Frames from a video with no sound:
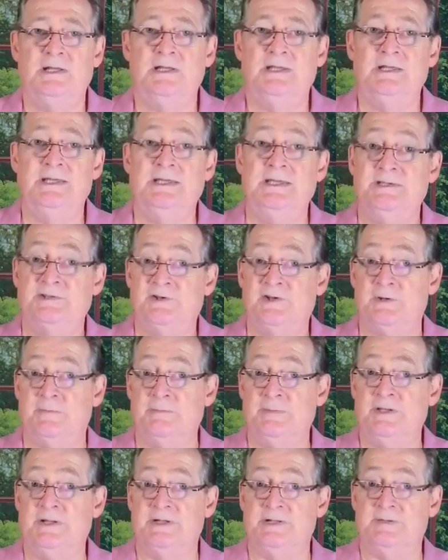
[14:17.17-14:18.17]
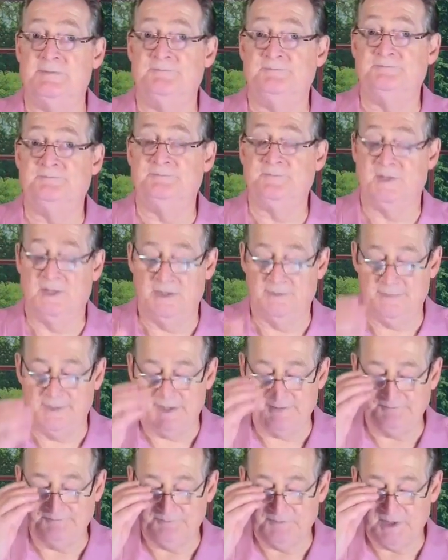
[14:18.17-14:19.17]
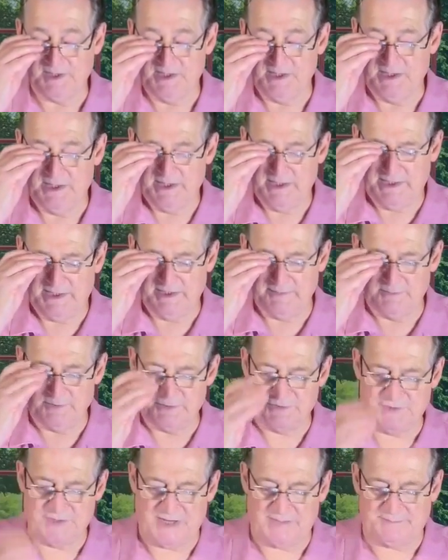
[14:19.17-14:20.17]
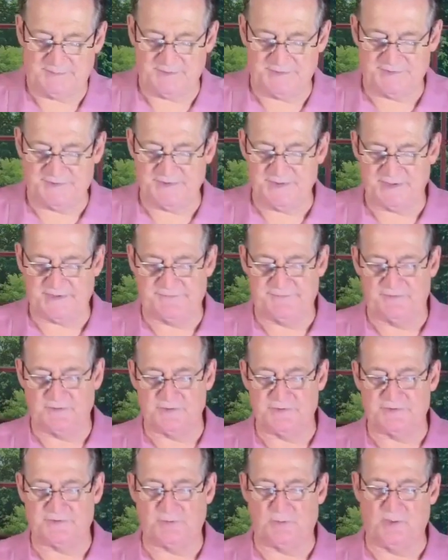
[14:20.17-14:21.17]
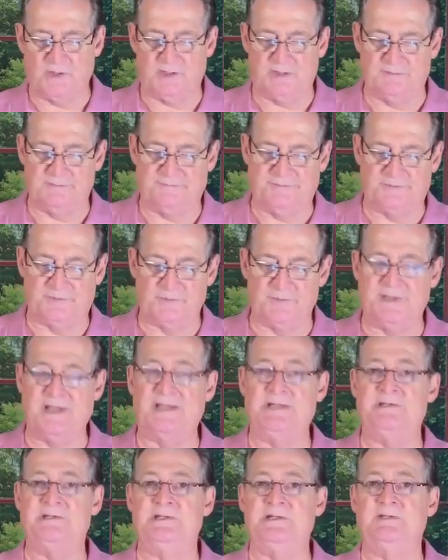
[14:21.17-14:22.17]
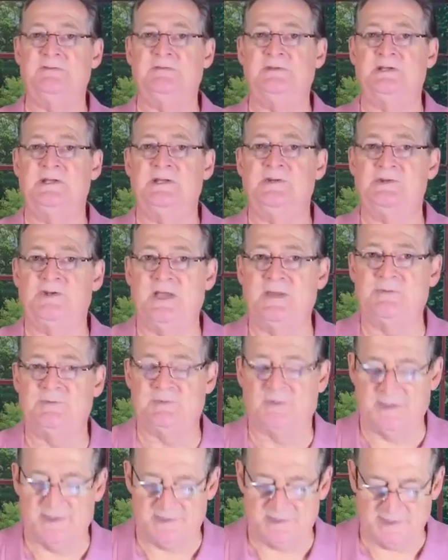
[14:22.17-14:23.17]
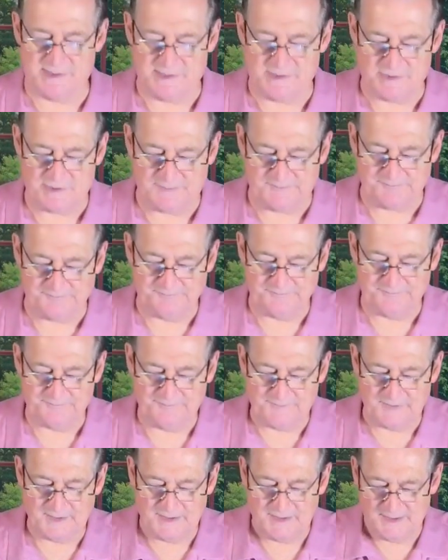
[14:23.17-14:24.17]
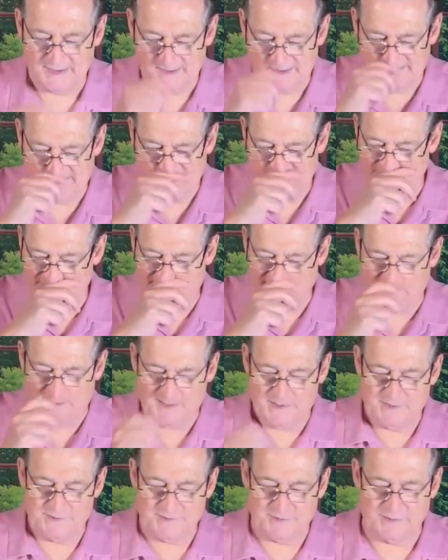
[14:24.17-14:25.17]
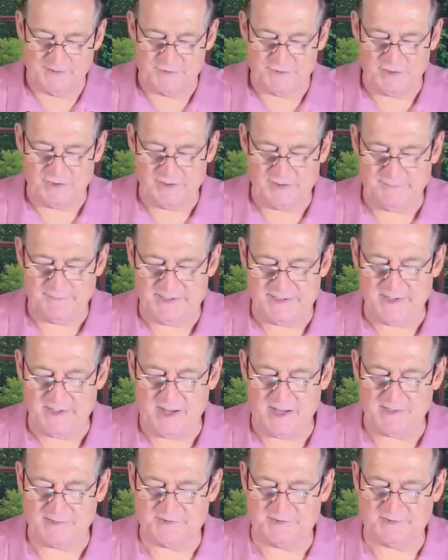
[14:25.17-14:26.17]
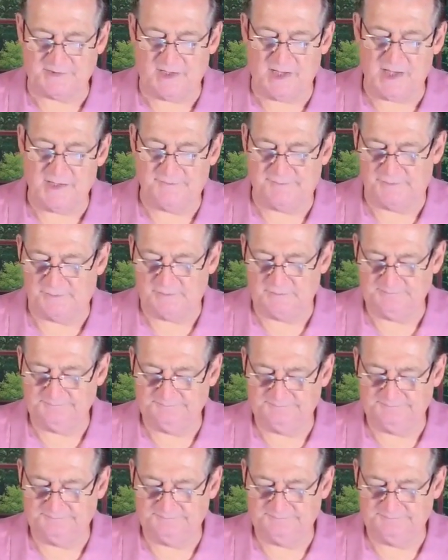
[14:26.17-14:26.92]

He's committed. Amen. Hebrews chapter 6, verse 12 through 19, King James translation. So that you be not slothful,